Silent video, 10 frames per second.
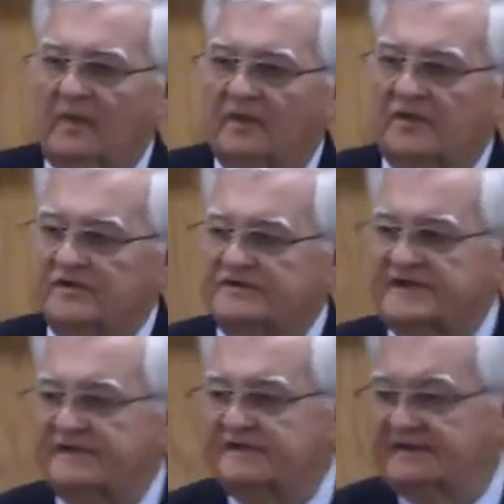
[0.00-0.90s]
do you
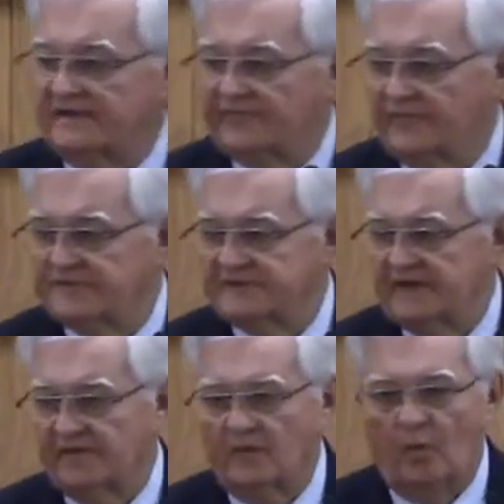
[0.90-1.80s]
see the difference
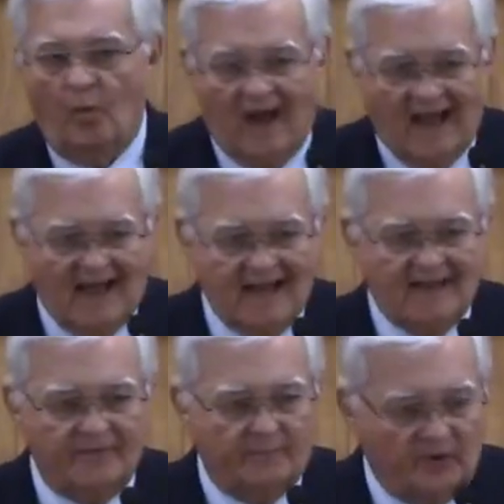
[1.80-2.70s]
in the why
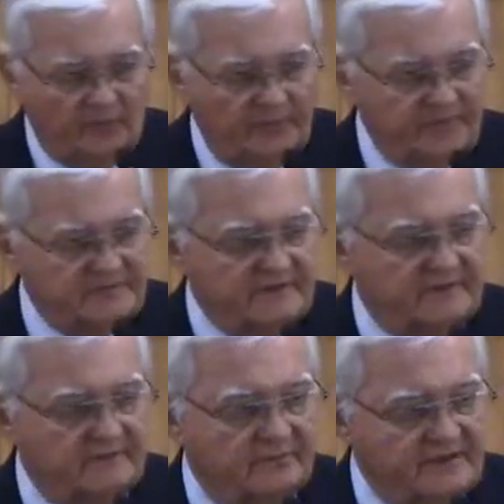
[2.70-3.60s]
and the purpose
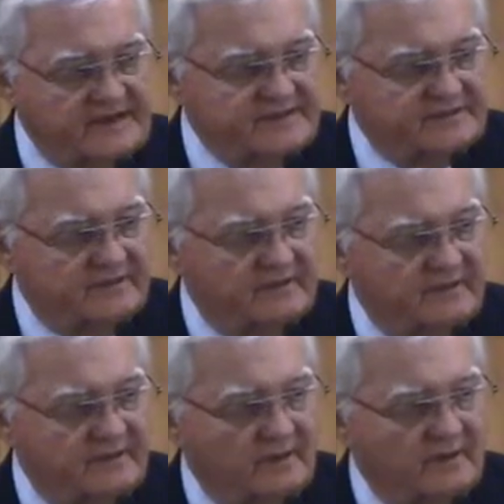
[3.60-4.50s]
and the reason
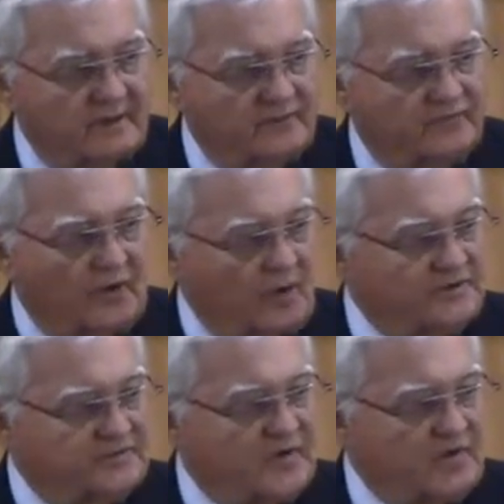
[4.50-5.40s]
for
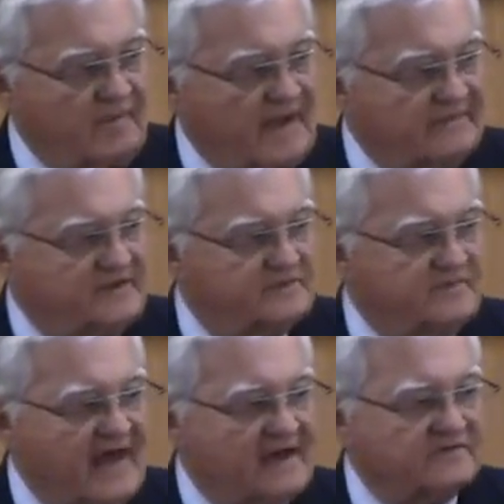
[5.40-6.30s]
Holy Spirit baptism
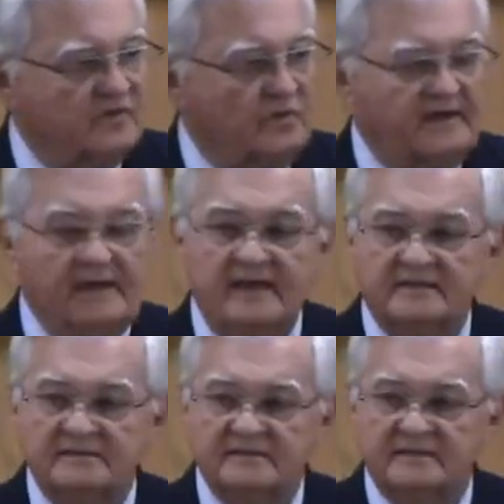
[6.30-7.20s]
at the house of
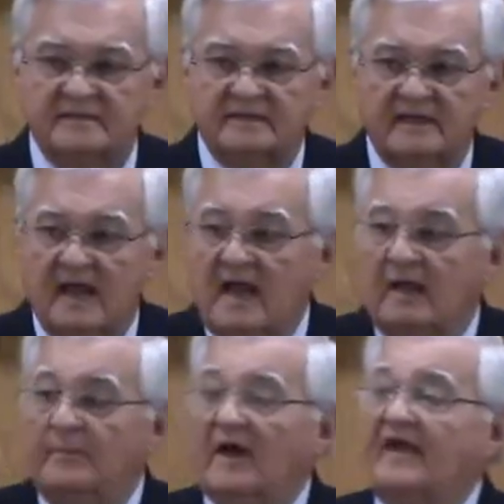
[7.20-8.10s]
Cornelius?
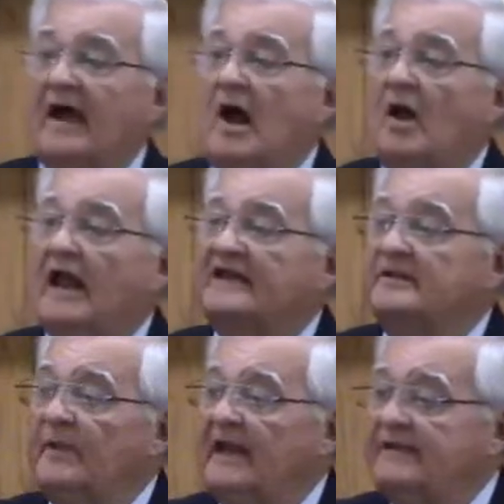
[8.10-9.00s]
But they all had
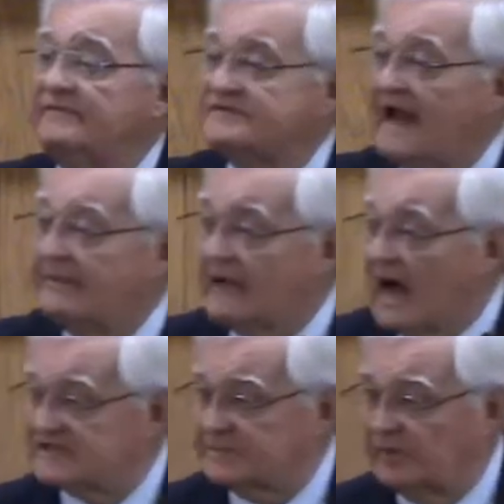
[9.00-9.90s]
to believe the same
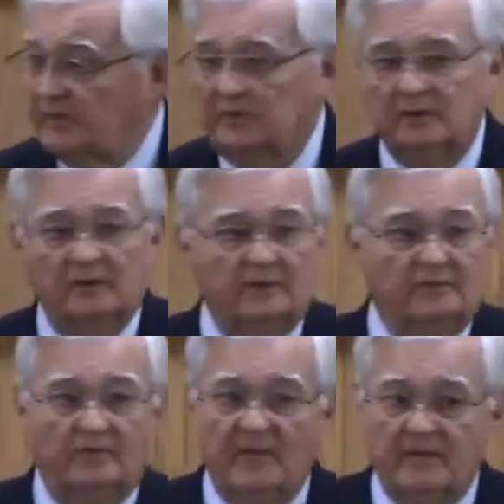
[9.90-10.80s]
gospel.
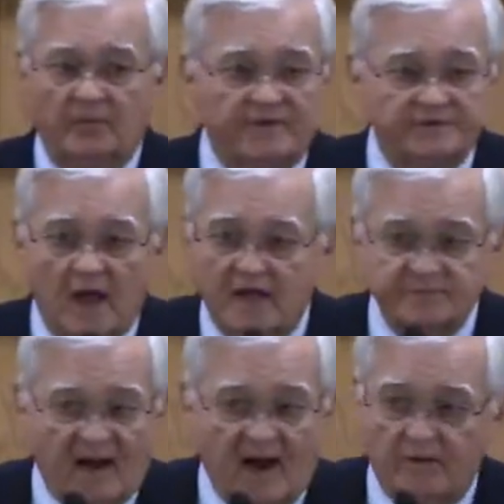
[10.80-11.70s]
Remember, it's God's
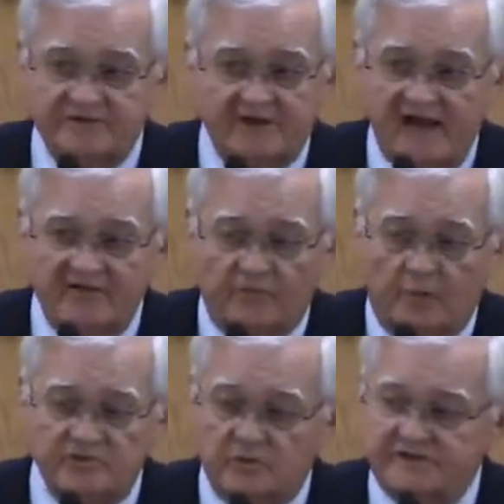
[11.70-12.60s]
power to save,
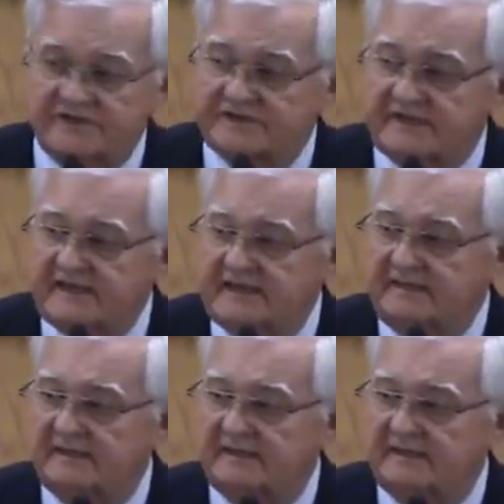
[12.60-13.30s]
Romans 1.16.